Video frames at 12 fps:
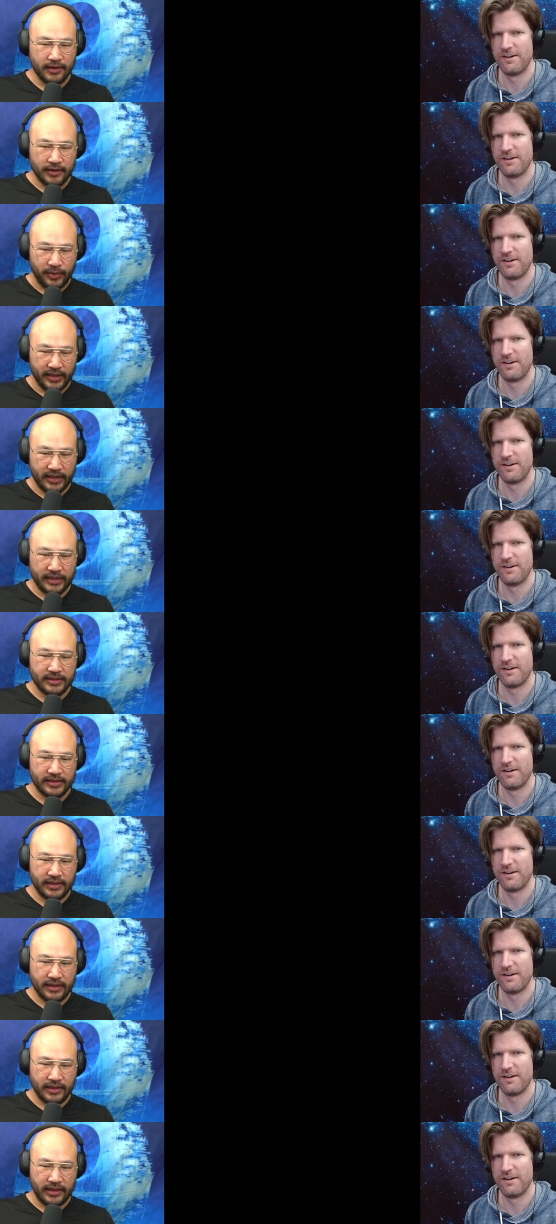Speaker 1: because
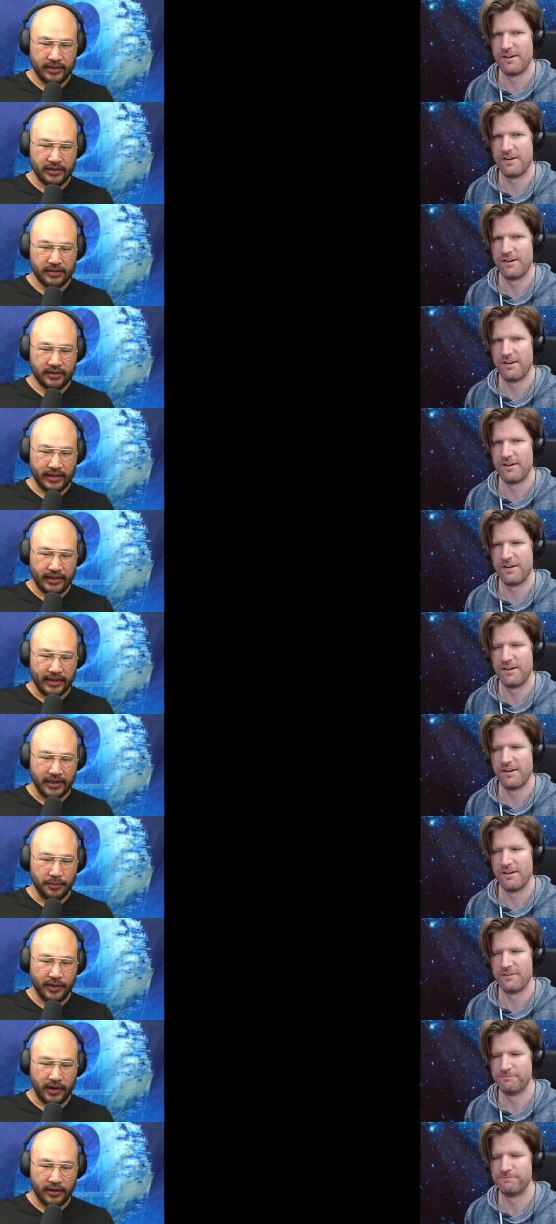here, like in the
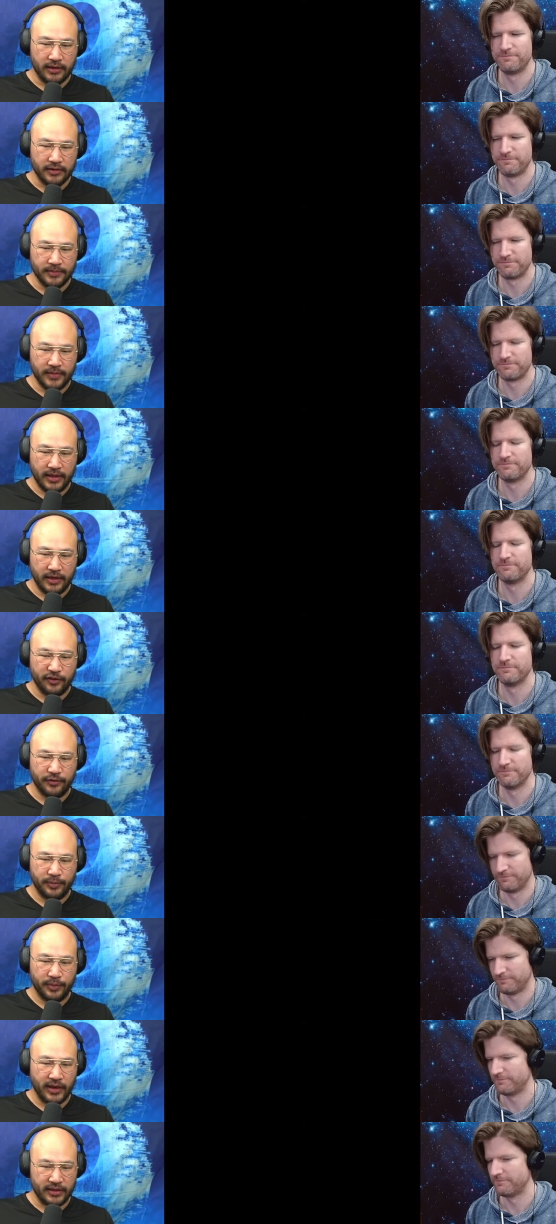palm of
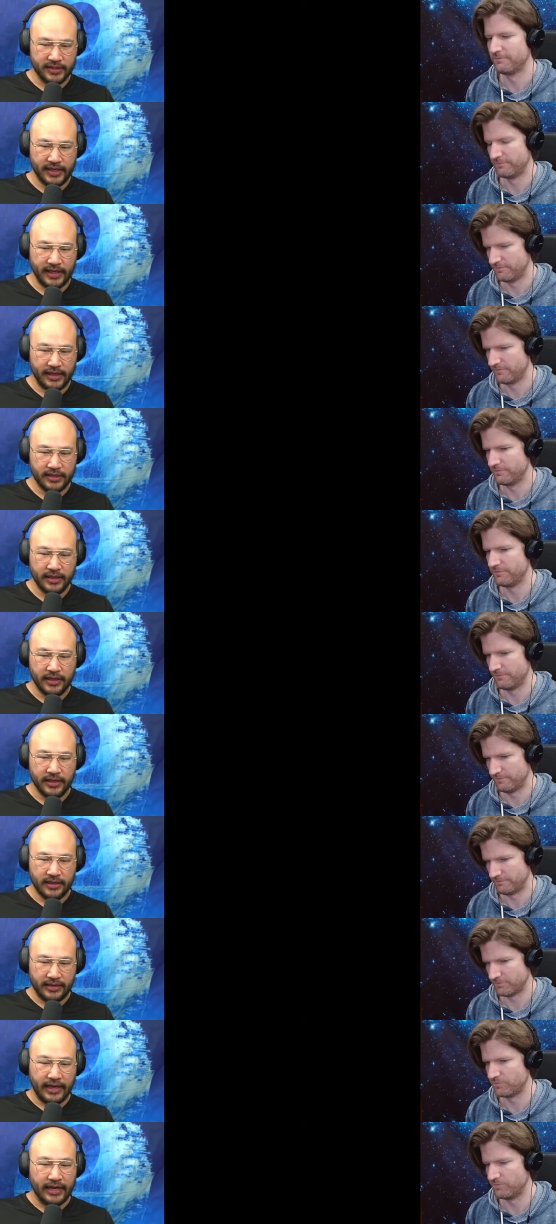Paul's hand,
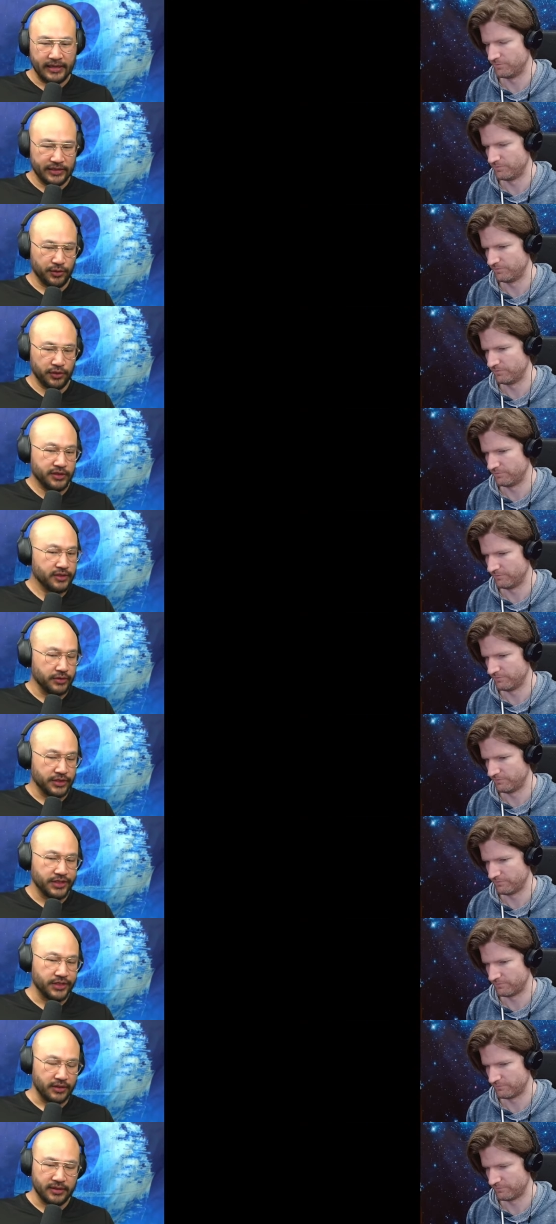yeah, mm-hmm. the sword's through the
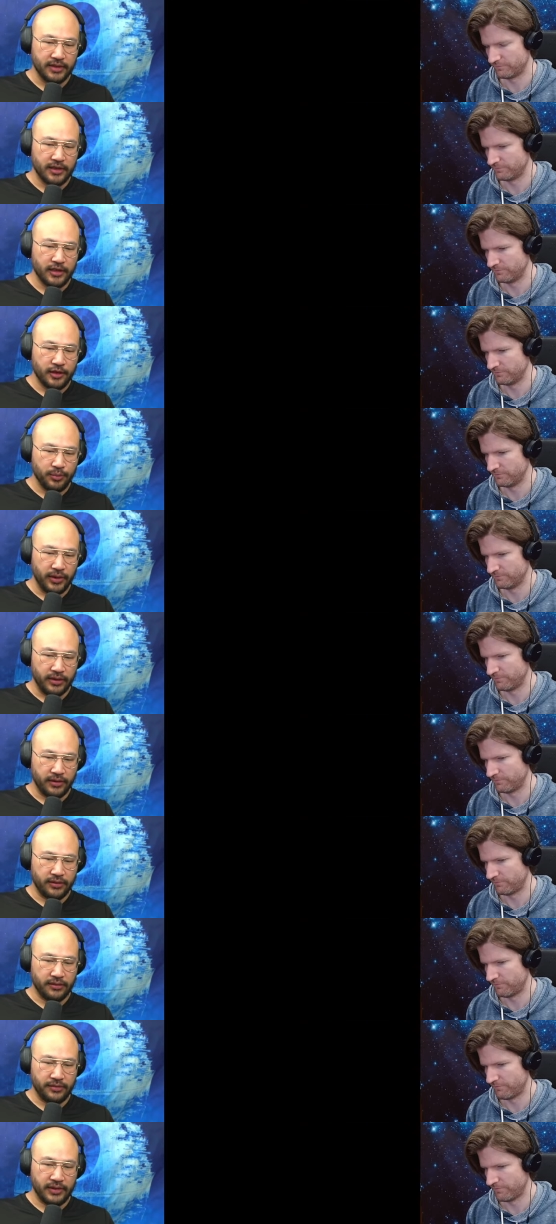shield, but
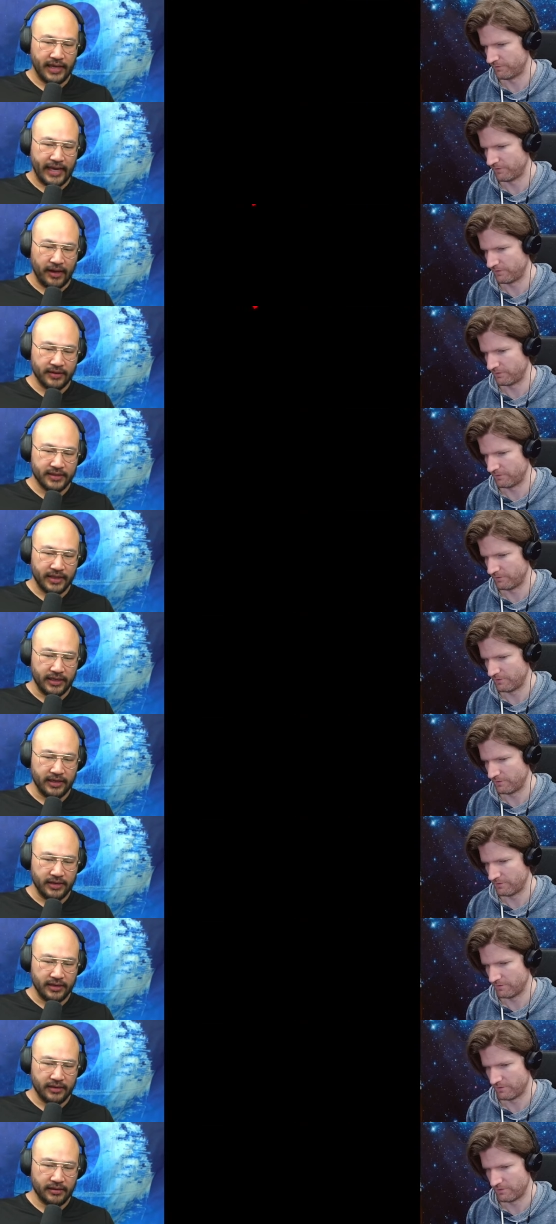through the outside
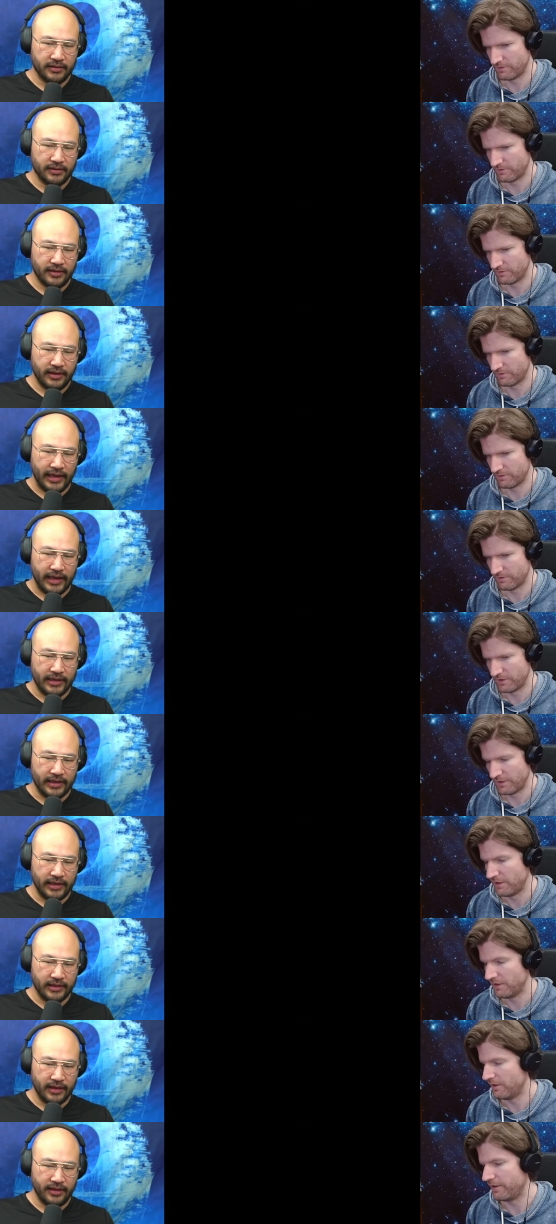here and
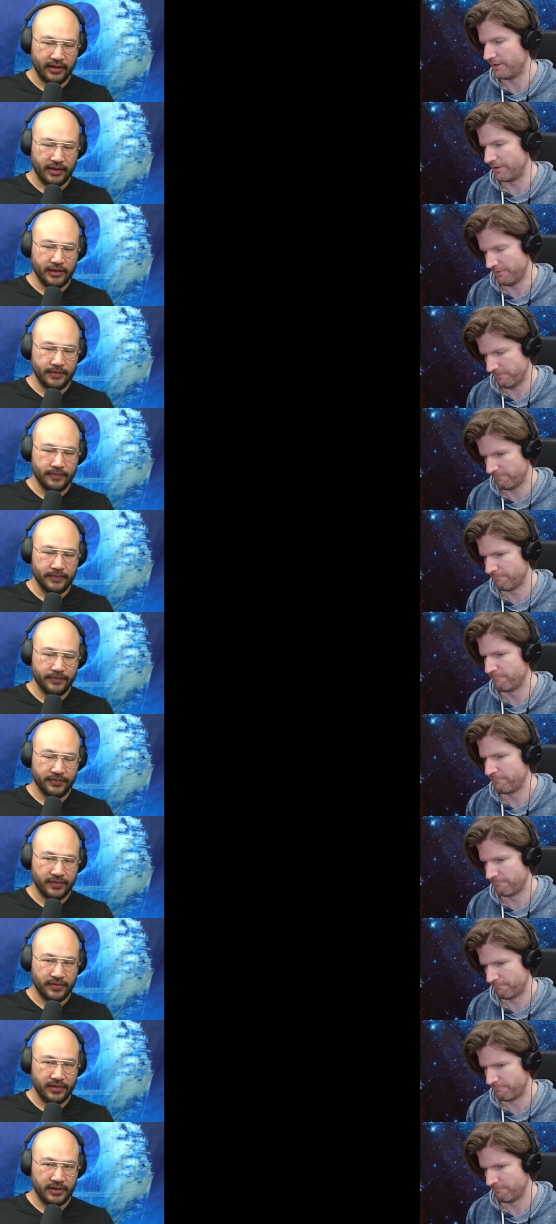on the thumb, yeah
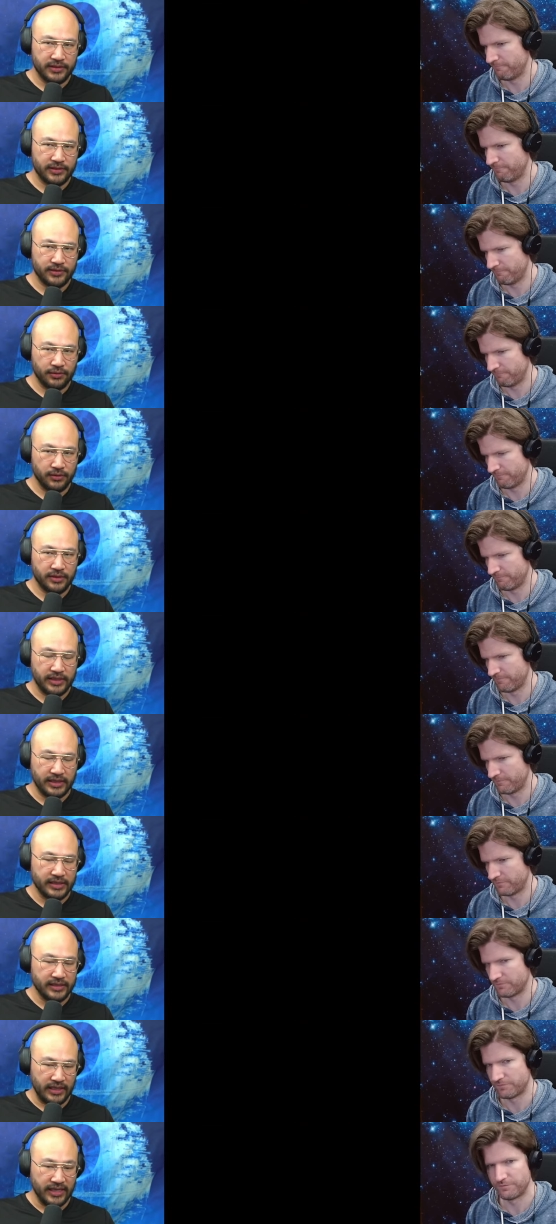the sword
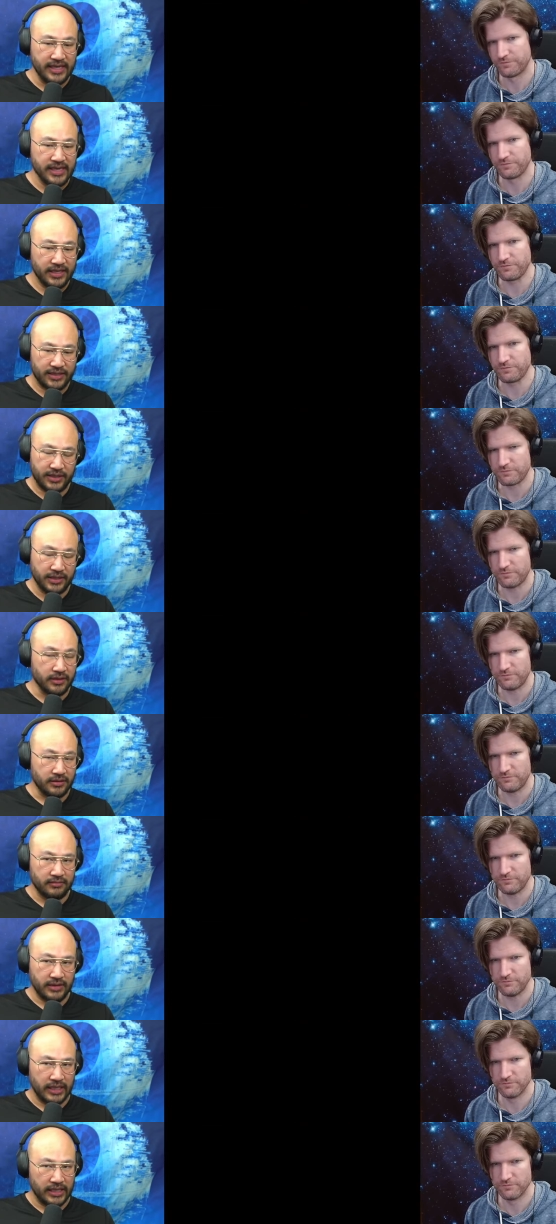is in the shield
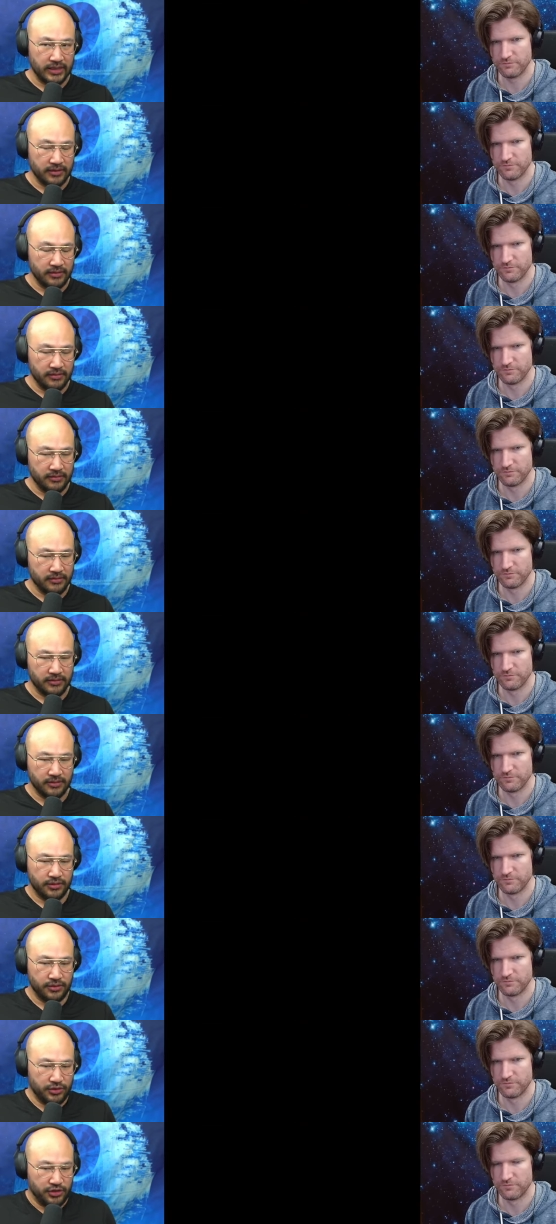and
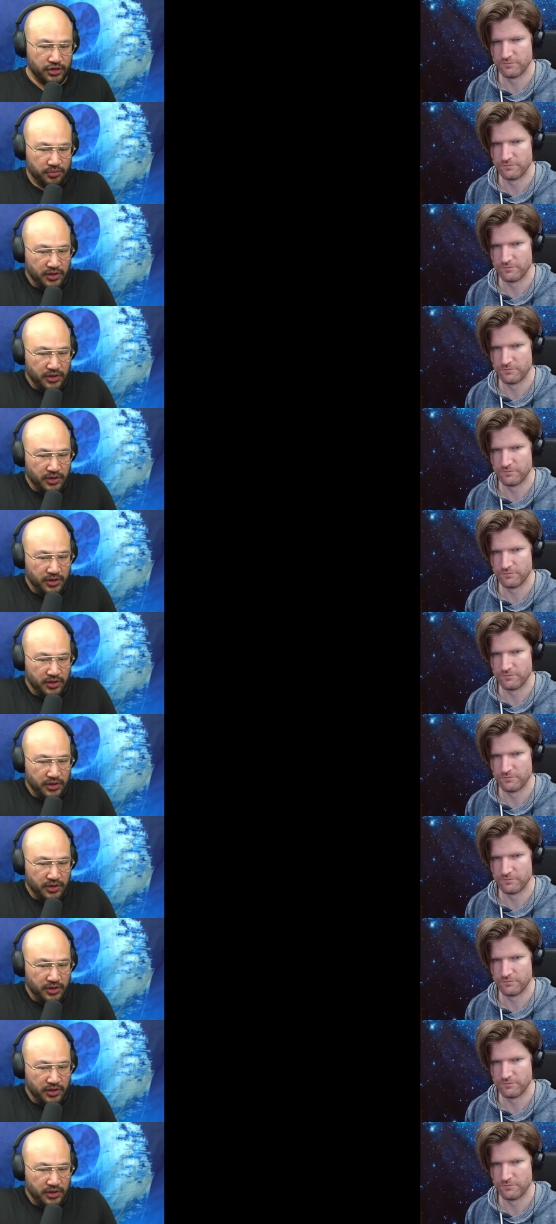so it should be